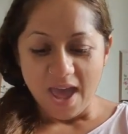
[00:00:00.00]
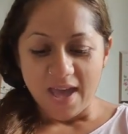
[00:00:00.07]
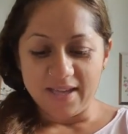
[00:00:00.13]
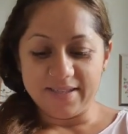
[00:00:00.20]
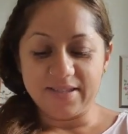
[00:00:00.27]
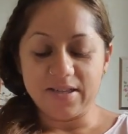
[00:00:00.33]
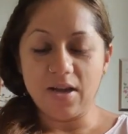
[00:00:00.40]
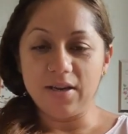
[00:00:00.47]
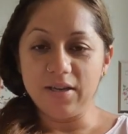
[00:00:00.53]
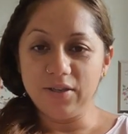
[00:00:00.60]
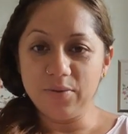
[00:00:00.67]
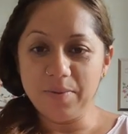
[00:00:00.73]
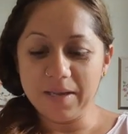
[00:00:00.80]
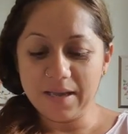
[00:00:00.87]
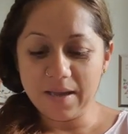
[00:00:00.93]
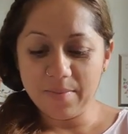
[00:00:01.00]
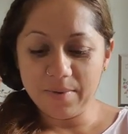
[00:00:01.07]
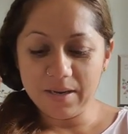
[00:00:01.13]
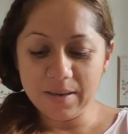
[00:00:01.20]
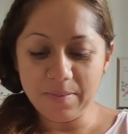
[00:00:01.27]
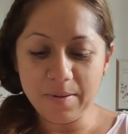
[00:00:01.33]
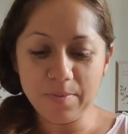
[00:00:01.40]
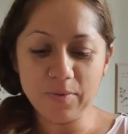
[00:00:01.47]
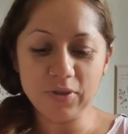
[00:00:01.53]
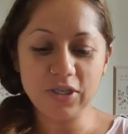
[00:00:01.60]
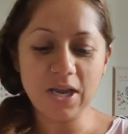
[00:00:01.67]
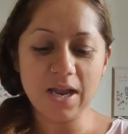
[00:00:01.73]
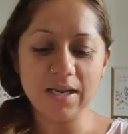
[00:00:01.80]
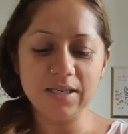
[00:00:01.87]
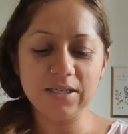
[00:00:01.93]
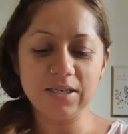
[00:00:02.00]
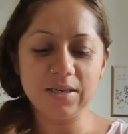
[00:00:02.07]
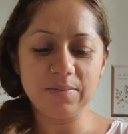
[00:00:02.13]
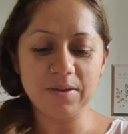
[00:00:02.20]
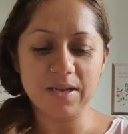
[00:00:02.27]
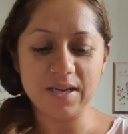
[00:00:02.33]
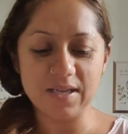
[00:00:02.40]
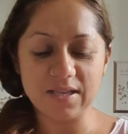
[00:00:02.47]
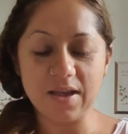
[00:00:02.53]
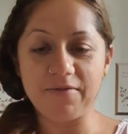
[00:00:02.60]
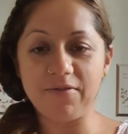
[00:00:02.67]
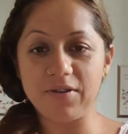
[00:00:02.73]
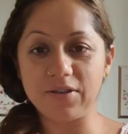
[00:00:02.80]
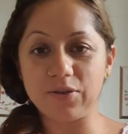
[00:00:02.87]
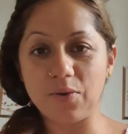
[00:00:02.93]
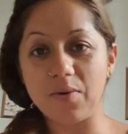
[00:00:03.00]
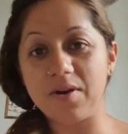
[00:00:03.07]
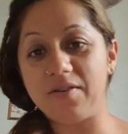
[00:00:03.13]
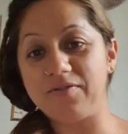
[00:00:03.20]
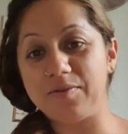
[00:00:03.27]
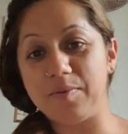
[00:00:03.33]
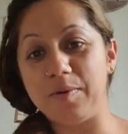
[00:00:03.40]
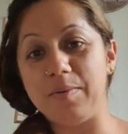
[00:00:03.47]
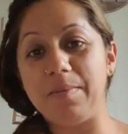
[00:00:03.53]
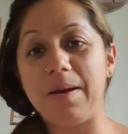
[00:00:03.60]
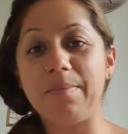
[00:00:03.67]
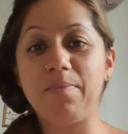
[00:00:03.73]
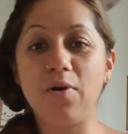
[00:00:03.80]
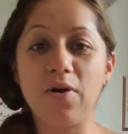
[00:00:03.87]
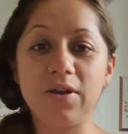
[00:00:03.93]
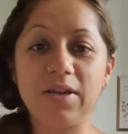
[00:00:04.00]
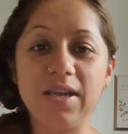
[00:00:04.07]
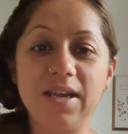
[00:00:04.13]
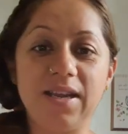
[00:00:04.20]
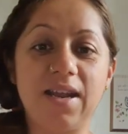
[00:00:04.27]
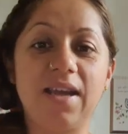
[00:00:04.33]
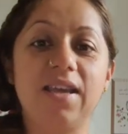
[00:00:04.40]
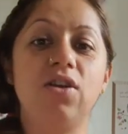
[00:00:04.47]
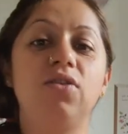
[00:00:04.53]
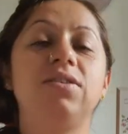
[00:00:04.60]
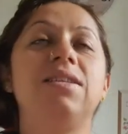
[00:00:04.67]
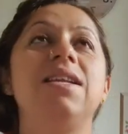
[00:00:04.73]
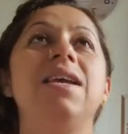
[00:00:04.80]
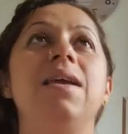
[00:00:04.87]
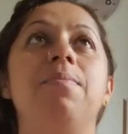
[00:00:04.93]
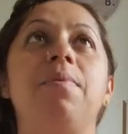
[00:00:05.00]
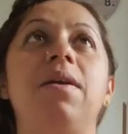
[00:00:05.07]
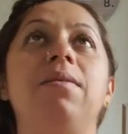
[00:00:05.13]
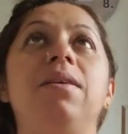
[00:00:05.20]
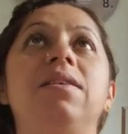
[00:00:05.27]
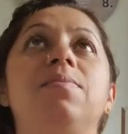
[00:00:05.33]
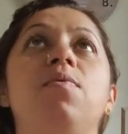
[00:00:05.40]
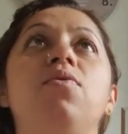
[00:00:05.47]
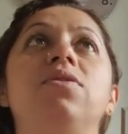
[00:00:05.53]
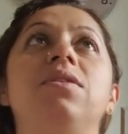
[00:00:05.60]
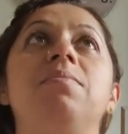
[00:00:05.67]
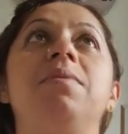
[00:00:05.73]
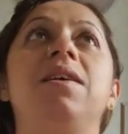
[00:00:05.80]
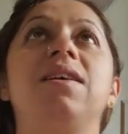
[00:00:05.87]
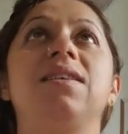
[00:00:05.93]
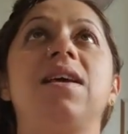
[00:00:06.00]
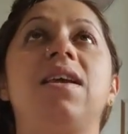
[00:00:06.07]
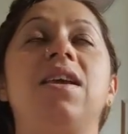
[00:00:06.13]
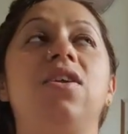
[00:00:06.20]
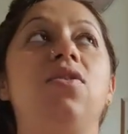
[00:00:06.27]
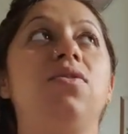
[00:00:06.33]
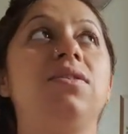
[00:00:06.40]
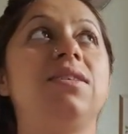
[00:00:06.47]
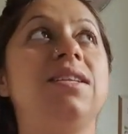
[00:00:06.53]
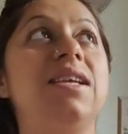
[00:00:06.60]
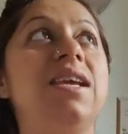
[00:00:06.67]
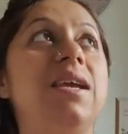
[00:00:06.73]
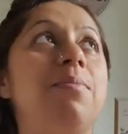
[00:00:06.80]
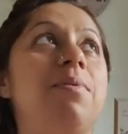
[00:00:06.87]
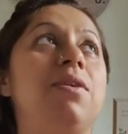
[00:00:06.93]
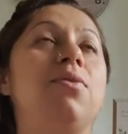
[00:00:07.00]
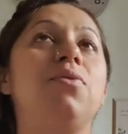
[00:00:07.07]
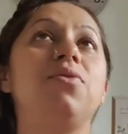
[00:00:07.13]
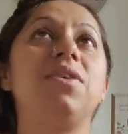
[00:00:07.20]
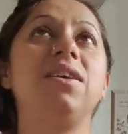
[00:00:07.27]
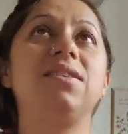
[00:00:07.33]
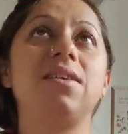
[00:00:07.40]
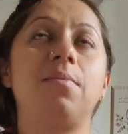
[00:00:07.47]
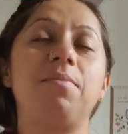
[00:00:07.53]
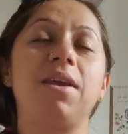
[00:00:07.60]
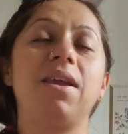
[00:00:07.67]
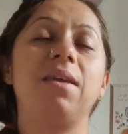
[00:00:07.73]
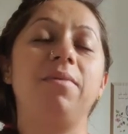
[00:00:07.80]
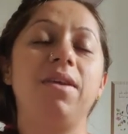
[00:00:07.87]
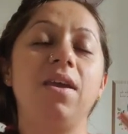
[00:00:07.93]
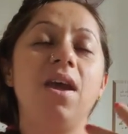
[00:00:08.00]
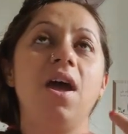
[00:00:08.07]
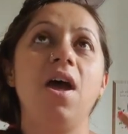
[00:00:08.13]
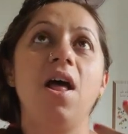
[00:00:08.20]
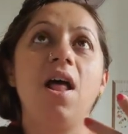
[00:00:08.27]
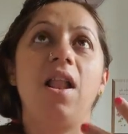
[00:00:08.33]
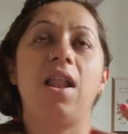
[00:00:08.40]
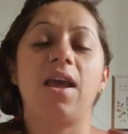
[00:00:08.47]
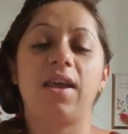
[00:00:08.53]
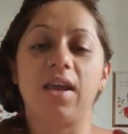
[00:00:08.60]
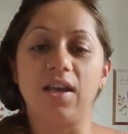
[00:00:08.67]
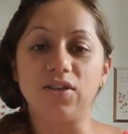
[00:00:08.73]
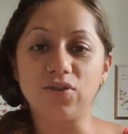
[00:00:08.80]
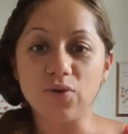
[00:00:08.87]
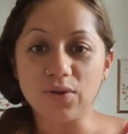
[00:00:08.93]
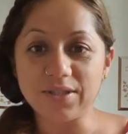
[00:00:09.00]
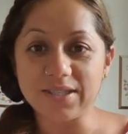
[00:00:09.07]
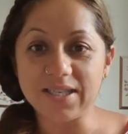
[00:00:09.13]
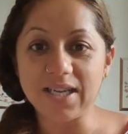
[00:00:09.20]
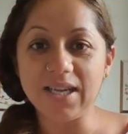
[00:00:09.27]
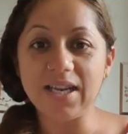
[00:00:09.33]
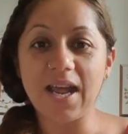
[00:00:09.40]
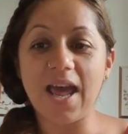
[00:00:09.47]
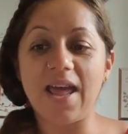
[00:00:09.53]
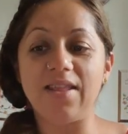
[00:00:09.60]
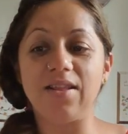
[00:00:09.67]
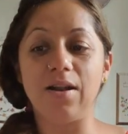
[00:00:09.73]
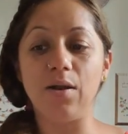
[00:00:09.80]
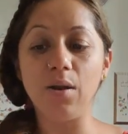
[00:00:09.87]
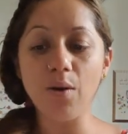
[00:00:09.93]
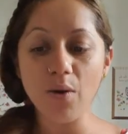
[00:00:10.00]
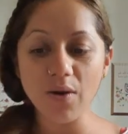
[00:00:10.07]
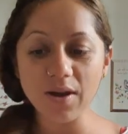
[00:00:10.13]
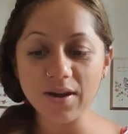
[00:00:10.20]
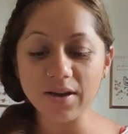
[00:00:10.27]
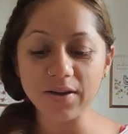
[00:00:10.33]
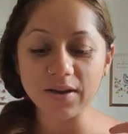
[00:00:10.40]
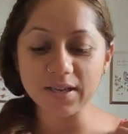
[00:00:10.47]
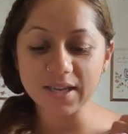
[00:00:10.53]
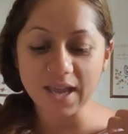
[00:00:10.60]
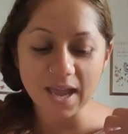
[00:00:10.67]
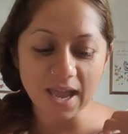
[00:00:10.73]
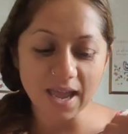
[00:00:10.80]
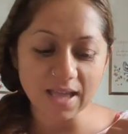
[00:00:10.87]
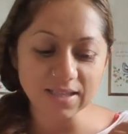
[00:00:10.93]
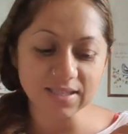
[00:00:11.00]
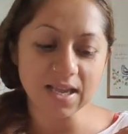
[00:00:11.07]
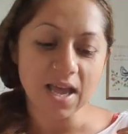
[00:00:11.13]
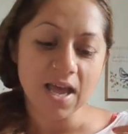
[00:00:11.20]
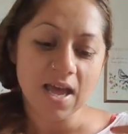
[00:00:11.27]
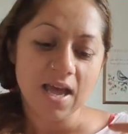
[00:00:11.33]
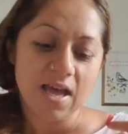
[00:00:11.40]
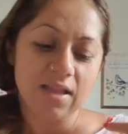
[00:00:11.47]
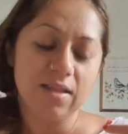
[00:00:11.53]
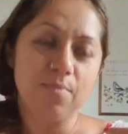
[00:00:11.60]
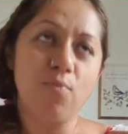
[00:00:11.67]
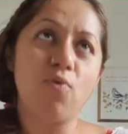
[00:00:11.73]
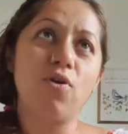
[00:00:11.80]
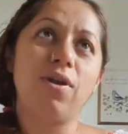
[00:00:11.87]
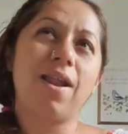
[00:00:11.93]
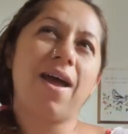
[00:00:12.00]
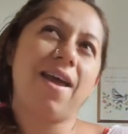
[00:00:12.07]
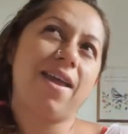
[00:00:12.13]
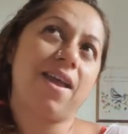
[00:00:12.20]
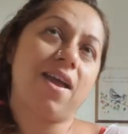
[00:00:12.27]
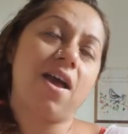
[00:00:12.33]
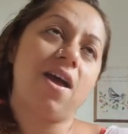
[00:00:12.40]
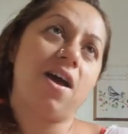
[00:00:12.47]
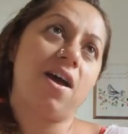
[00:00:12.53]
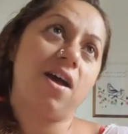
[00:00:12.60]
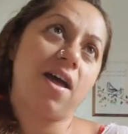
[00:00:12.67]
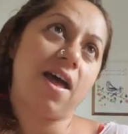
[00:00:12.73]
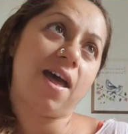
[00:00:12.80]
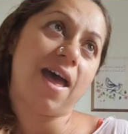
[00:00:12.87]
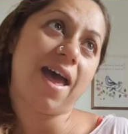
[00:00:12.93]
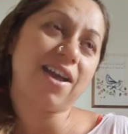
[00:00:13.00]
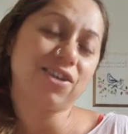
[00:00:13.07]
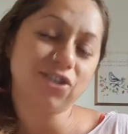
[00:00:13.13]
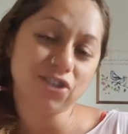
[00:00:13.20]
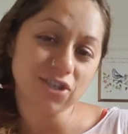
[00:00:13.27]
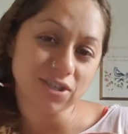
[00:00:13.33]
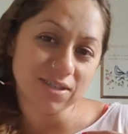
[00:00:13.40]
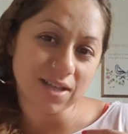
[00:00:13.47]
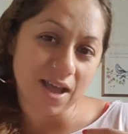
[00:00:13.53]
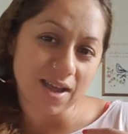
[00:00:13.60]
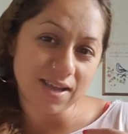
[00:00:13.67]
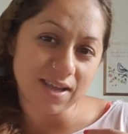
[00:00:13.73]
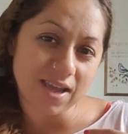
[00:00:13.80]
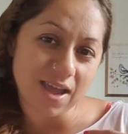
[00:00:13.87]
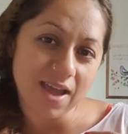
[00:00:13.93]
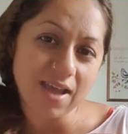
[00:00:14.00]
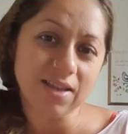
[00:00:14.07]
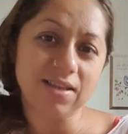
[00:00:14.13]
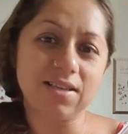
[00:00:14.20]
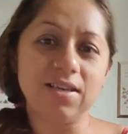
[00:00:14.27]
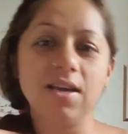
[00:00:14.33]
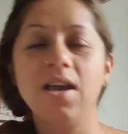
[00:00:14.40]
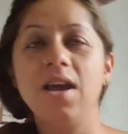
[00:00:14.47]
it's starting to become a little bit more challenging because I feel so uncomfortable in my body and I cannot sleep, and it's mostly because I cannot sleep, and all these are making me like exhausted, and the longer it gets, the more like anxious I get.